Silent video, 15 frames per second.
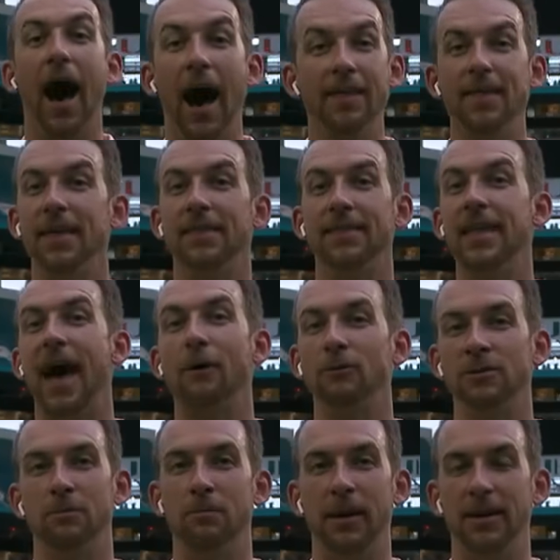I think that
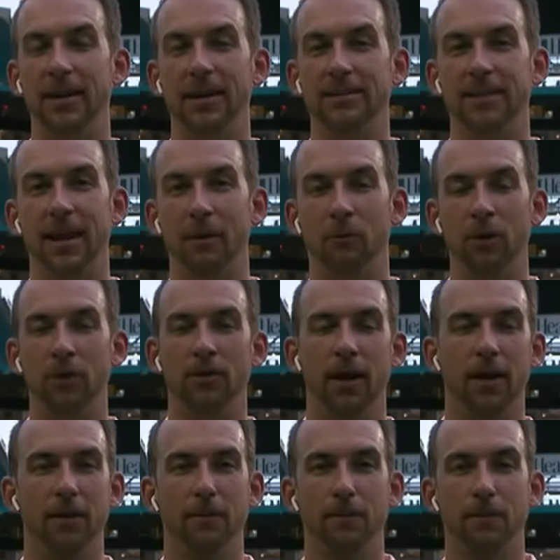was a big key today. What do you
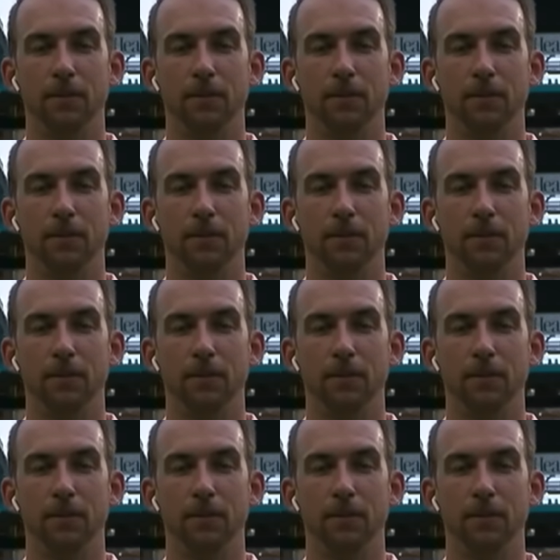think?